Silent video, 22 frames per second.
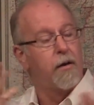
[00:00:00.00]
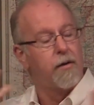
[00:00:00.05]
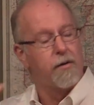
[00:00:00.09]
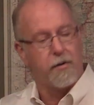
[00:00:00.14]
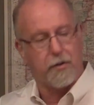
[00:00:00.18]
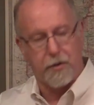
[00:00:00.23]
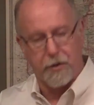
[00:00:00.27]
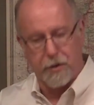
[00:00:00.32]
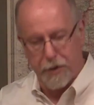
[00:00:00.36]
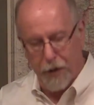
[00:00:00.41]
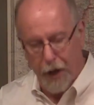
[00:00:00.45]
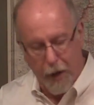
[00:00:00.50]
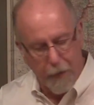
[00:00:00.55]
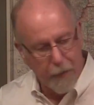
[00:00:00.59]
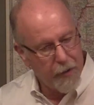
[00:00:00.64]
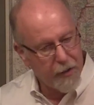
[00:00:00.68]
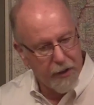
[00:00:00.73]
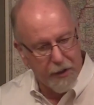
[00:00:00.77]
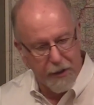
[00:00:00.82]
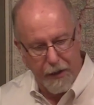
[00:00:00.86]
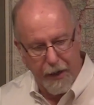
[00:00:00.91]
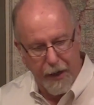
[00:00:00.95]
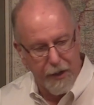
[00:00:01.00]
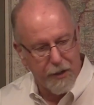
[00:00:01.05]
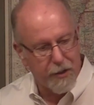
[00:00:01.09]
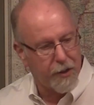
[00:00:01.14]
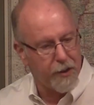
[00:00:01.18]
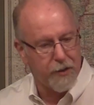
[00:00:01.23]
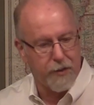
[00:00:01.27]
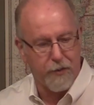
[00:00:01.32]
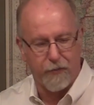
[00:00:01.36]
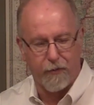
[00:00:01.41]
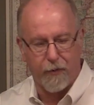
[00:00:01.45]
Some of the
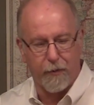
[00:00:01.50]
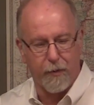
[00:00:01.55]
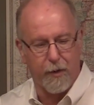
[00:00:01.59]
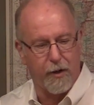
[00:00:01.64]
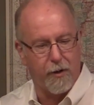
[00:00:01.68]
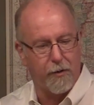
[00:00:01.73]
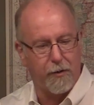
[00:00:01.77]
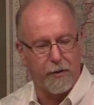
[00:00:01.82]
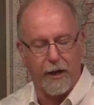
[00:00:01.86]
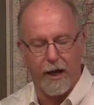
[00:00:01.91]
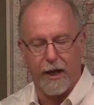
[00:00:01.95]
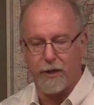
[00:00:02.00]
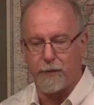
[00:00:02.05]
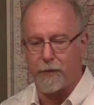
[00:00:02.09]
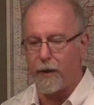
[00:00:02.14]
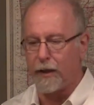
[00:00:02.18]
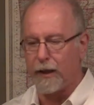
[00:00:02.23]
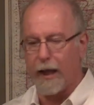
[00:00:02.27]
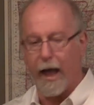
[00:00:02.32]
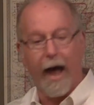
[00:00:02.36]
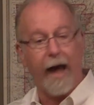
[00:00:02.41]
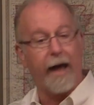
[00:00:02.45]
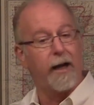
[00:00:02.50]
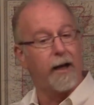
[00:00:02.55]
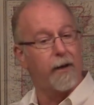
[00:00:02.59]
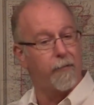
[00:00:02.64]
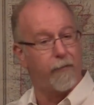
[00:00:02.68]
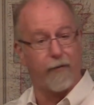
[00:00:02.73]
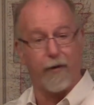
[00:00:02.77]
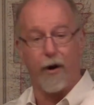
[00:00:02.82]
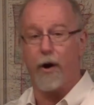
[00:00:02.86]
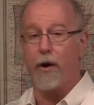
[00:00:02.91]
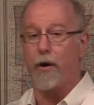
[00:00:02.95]
teachings from the New Testament line up
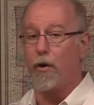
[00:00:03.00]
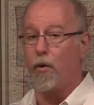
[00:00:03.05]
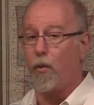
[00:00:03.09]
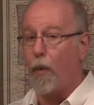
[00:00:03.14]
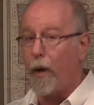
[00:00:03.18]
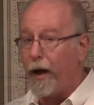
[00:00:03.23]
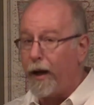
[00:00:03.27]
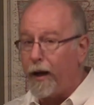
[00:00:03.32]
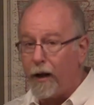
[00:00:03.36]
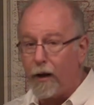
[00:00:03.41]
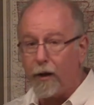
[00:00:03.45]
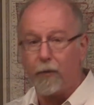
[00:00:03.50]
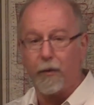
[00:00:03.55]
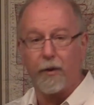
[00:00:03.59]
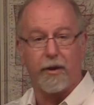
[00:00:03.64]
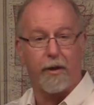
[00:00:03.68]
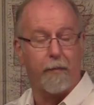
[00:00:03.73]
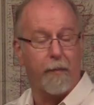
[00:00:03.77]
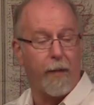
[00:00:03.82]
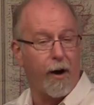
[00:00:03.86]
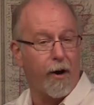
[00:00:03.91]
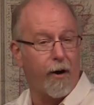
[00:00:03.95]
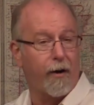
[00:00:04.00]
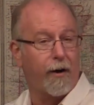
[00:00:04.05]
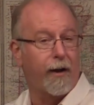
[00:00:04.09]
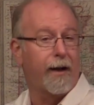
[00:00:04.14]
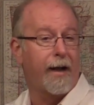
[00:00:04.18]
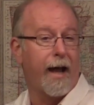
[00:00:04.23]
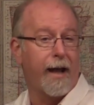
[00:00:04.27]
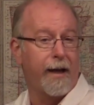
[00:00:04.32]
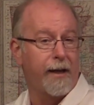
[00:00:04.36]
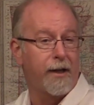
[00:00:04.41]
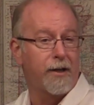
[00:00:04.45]
very well with
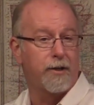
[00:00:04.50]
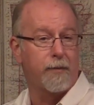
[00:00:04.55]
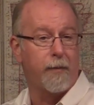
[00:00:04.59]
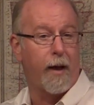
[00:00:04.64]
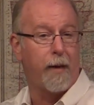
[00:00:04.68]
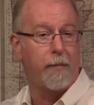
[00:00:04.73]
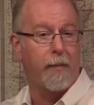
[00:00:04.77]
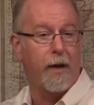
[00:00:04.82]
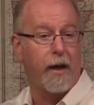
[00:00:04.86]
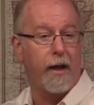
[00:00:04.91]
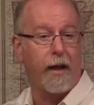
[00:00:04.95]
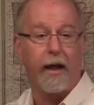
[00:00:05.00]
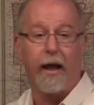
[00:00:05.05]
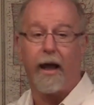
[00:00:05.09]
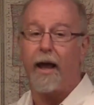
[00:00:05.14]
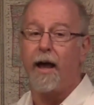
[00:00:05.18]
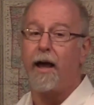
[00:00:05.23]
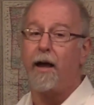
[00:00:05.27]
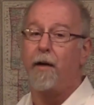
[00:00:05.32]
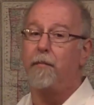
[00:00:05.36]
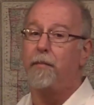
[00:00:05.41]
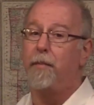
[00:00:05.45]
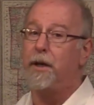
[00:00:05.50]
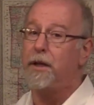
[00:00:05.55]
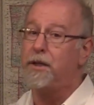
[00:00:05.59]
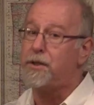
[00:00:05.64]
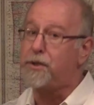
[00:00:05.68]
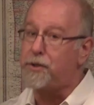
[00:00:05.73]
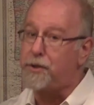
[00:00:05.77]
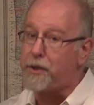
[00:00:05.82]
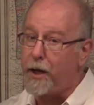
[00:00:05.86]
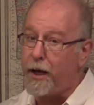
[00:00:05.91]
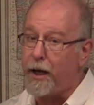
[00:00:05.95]
American ideas about money, but
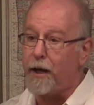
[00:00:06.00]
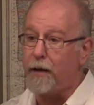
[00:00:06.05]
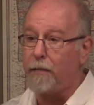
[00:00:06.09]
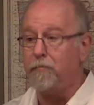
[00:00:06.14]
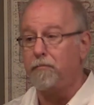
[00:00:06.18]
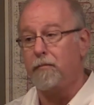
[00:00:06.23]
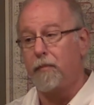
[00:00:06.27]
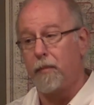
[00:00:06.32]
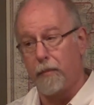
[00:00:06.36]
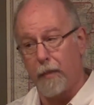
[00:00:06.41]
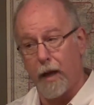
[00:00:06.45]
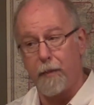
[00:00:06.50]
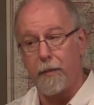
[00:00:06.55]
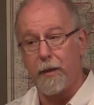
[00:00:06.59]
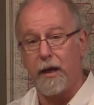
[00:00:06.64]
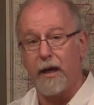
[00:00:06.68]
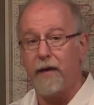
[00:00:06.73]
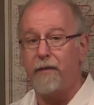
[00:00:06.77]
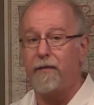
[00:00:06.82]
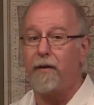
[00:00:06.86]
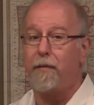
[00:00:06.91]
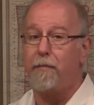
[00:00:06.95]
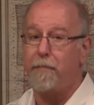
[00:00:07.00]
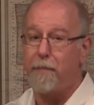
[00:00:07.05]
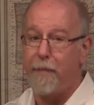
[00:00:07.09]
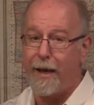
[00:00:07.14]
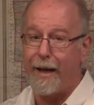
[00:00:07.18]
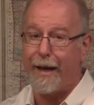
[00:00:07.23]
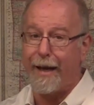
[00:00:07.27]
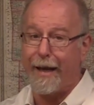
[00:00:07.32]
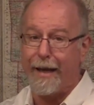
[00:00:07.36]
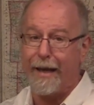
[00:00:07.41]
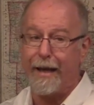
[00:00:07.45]
some, maybe even
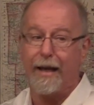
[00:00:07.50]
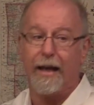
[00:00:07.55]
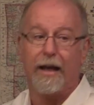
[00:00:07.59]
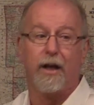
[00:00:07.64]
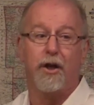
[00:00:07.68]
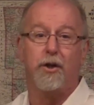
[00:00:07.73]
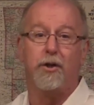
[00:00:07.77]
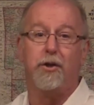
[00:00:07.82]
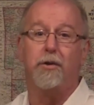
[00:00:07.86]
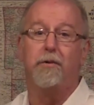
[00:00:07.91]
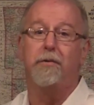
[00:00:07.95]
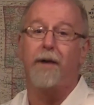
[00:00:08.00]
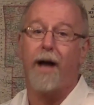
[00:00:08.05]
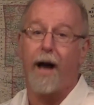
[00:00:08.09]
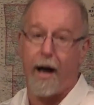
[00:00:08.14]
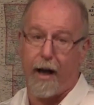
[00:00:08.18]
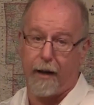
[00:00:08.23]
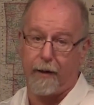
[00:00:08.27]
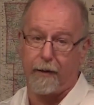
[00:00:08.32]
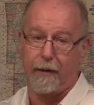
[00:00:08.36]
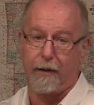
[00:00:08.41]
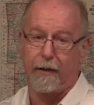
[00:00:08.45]
many, do not.